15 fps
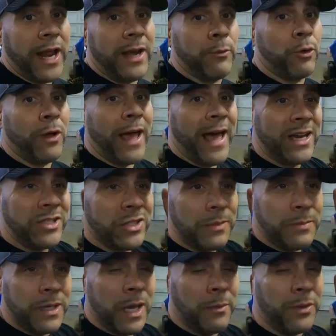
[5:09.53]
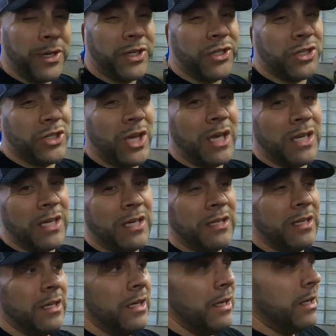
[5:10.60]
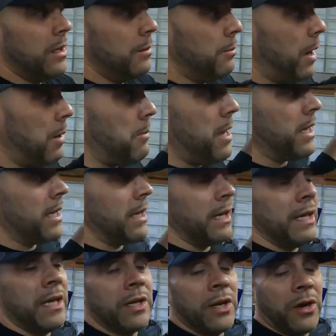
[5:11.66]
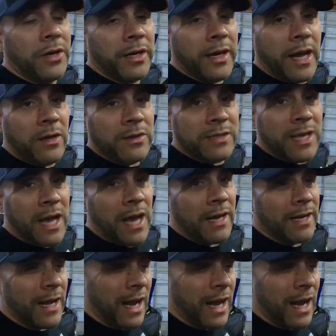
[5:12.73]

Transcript: And we'll actually be able to check it by making a hit on it outside.